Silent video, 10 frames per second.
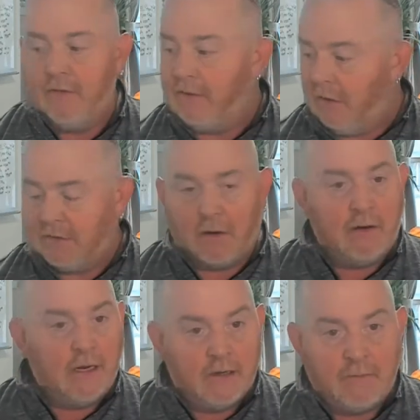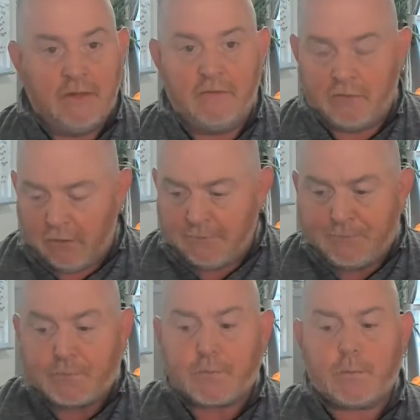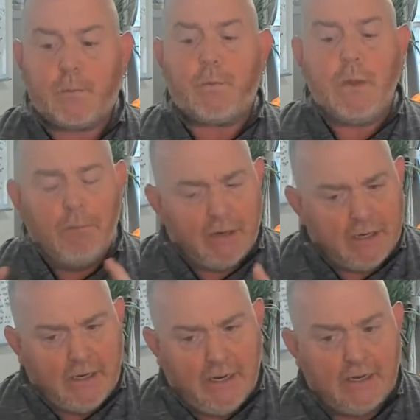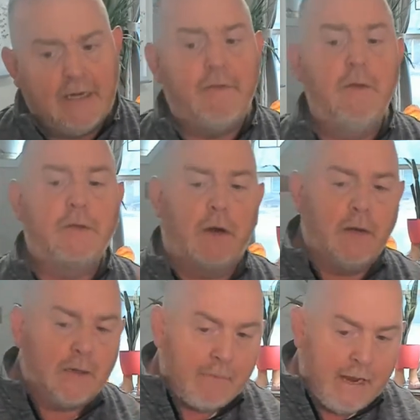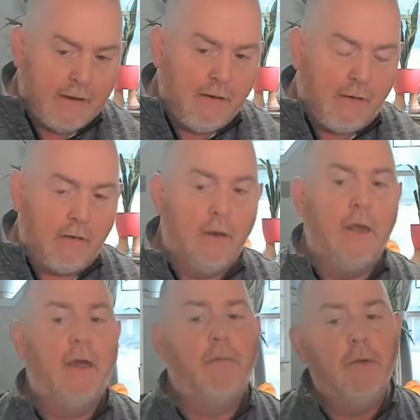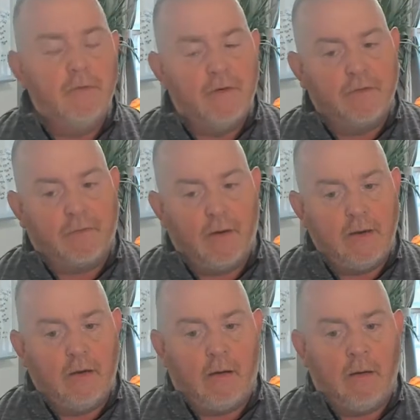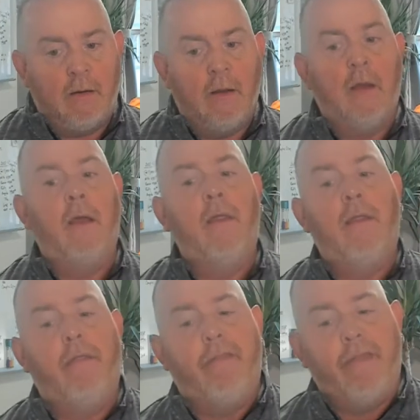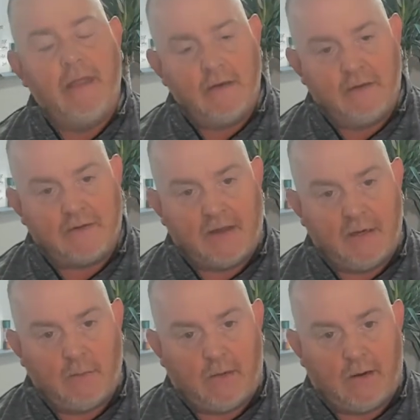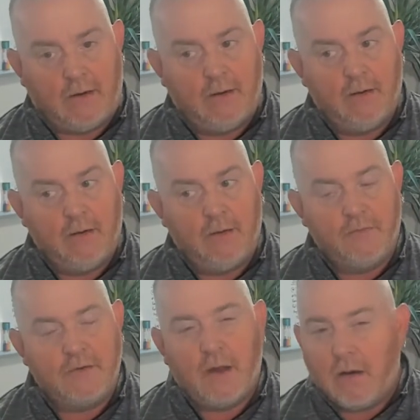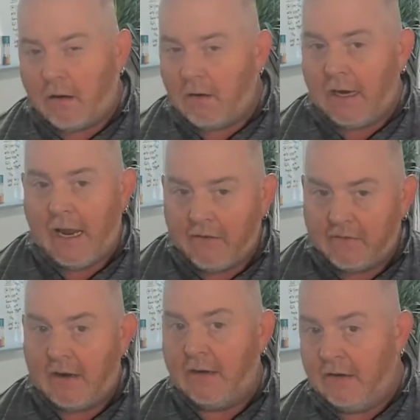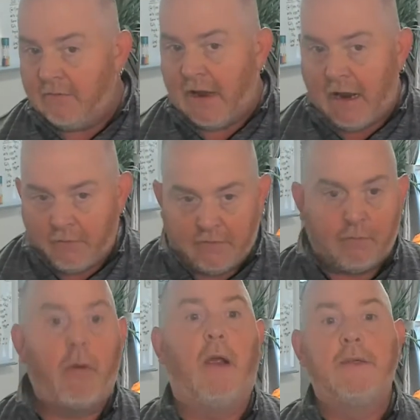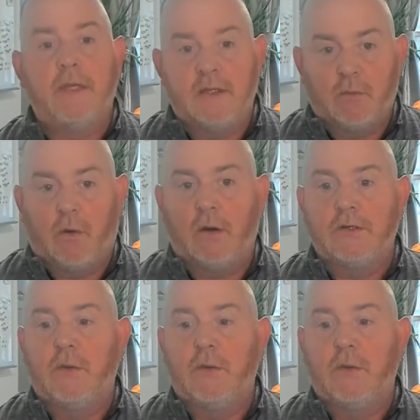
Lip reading: The dog's already going to be in the street. But again, if you start in the backyard, move to the front yard, then to the sidewalk, the dog already has an idea of how this process works.